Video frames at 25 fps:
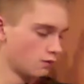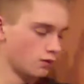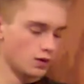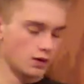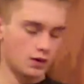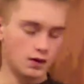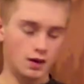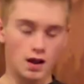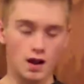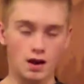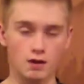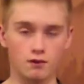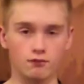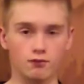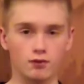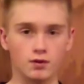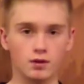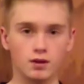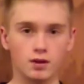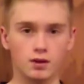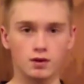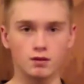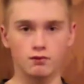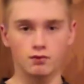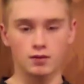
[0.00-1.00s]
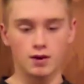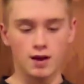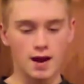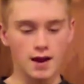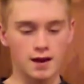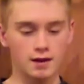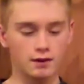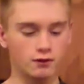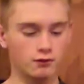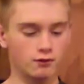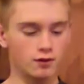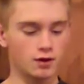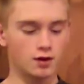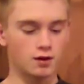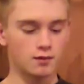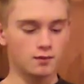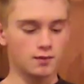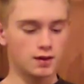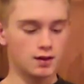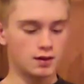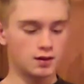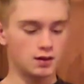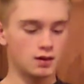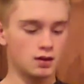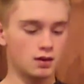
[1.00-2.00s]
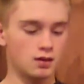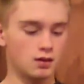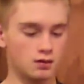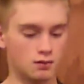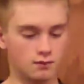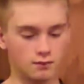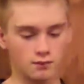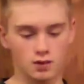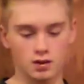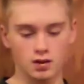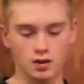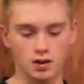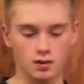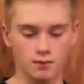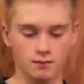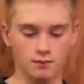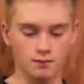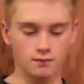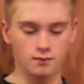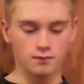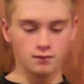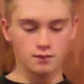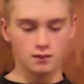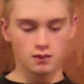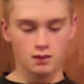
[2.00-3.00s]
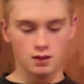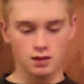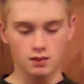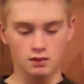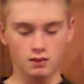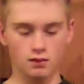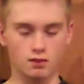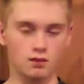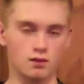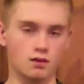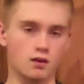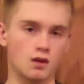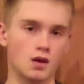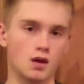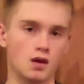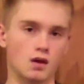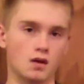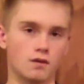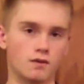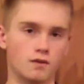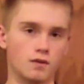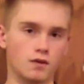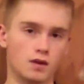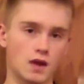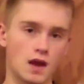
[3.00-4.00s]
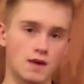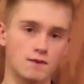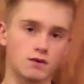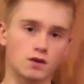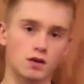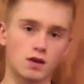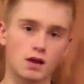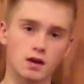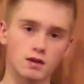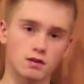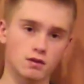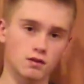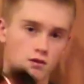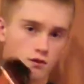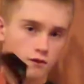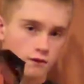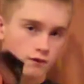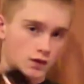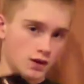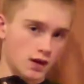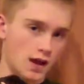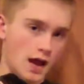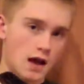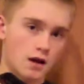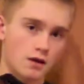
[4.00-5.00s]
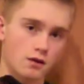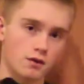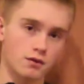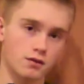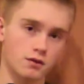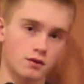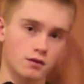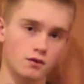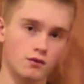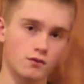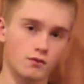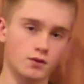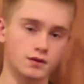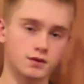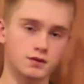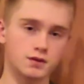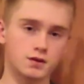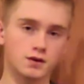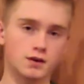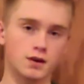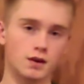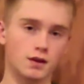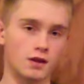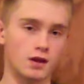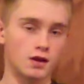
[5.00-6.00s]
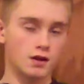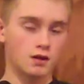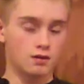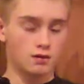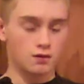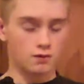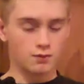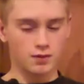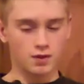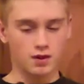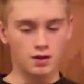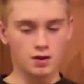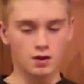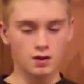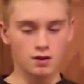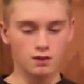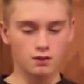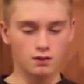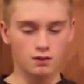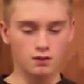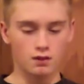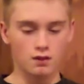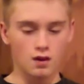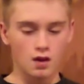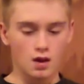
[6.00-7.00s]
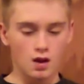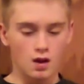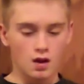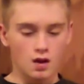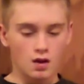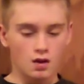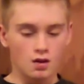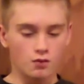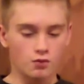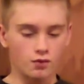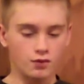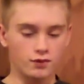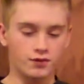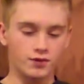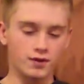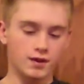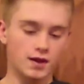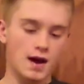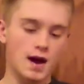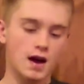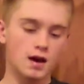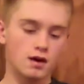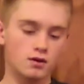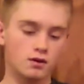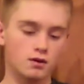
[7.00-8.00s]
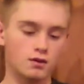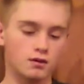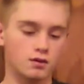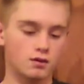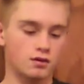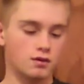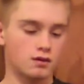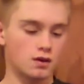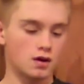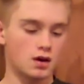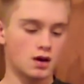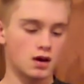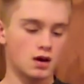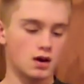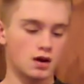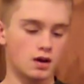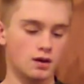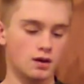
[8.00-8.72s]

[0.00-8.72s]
What I really would highly recommend is the safety glasses over the goggles in the winter, and that's because with the goggles,